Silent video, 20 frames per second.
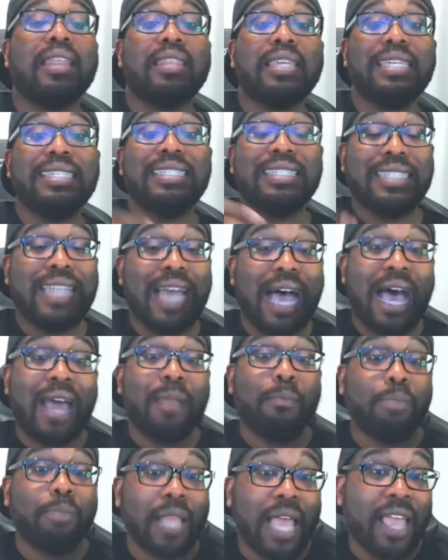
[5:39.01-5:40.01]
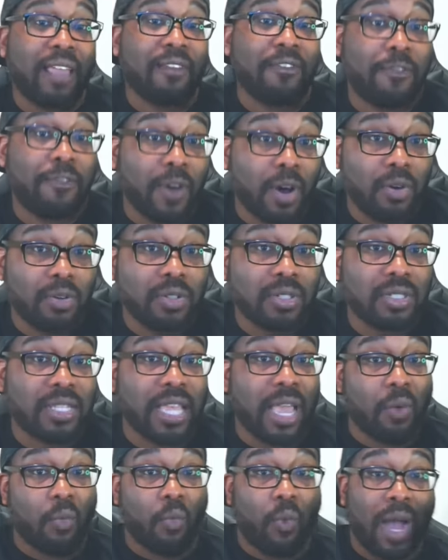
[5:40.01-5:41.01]
these non black folks
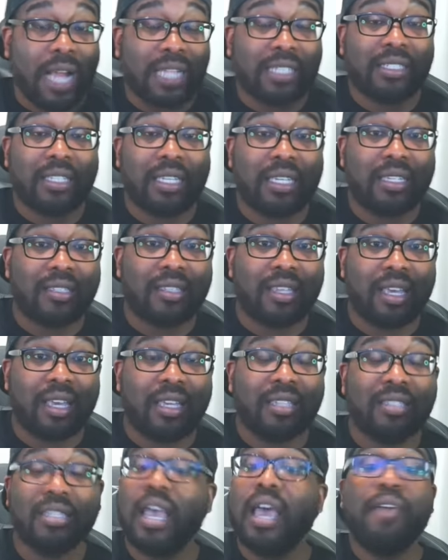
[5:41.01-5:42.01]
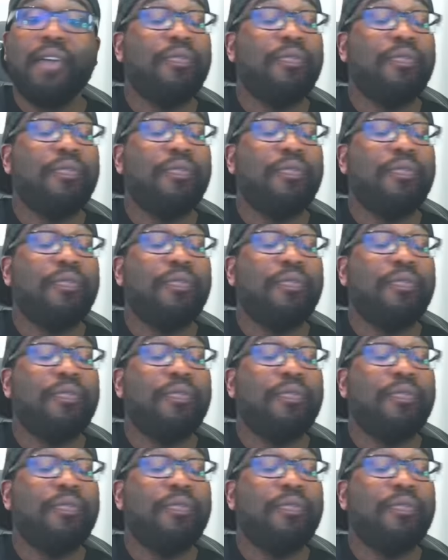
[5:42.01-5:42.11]
that watch these things,